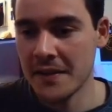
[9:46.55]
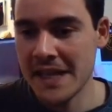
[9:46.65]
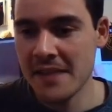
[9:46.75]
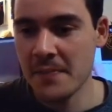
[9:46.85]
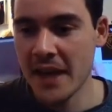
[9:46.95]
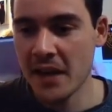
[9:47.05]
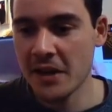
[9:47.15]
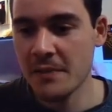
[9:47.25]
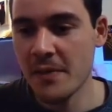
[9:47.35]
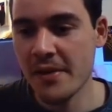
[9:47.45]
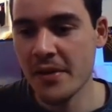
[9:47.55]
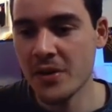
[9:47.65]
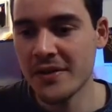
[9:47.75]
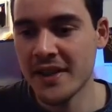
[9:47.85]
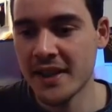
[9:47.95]
These params
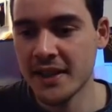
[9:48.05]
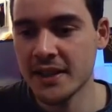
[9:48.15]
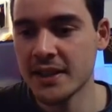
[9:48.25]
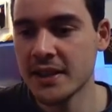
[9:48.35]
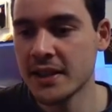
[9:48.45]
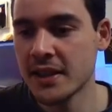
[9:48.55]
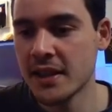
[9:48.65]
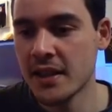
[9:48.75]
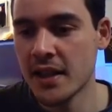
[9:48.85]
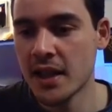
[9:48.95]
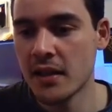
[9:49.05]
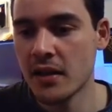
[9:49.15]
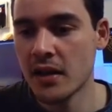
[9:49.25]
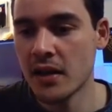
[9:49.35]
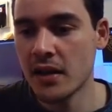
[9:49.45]
over here
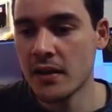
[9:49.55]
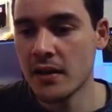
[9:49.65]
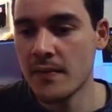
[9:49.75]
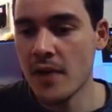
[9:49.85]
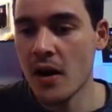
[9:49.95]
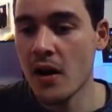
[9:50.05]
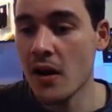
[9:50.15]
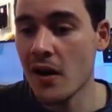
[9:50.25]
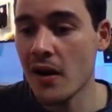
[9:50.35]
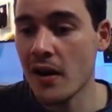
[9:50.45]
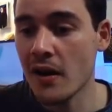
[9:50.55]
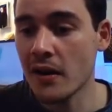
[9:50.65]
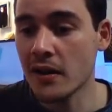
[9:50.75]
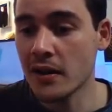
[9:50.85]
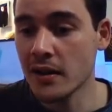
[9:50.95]
are
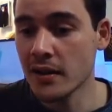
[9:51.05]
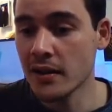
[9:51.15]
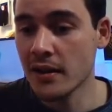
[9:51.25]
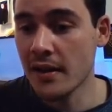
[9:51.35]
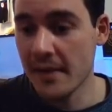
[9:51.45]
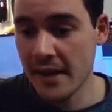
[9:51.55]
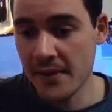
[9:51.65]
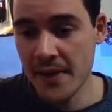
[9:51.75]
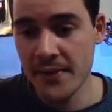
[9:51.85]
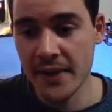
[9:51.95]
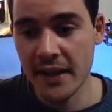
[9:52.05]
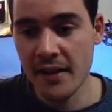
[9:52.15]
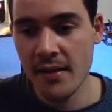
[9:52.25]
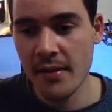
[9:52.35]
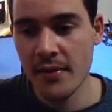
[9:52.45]
CSV
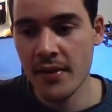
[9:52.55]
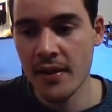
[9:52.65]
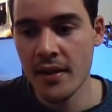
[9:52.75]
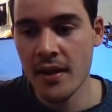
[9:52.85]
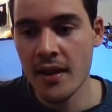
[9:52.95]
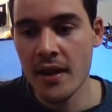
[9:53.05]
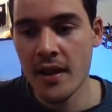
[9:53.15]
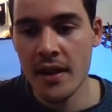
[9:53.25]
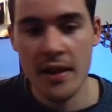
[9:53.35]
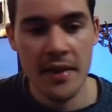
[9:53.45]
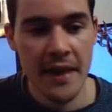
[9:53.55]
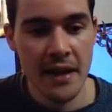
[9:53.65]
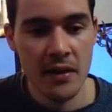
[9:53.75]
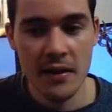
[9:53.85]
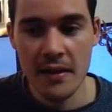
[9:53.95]
files.
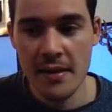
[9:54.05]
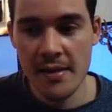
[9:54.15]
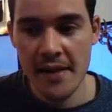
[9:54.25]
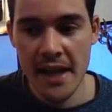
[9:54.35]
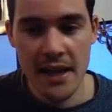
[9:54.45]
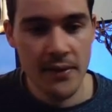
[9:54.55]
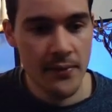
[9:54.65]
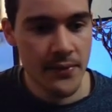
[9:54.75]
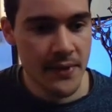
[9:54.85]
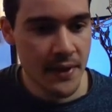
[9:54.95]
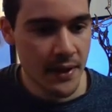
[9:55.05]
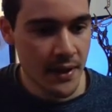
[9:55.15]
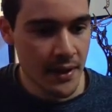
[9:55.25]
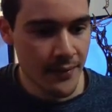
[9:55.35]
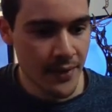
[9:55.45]
They are saved,
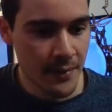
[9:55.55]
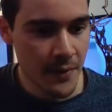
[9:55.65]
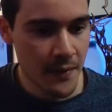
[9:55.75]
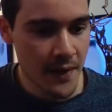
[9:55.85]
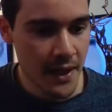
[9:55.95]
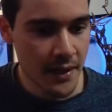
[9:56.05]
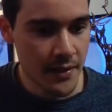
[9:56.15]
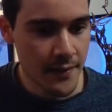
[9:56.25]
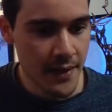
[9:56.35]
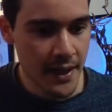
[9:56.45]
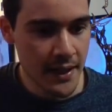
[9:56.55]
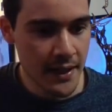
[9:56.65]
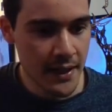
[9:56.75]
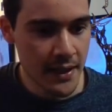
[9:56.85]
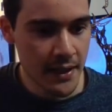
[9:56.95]
if I'm correct, right
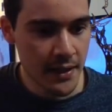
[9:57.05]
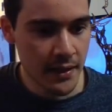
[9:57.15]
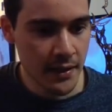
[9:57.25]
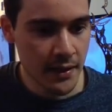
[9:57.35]
here.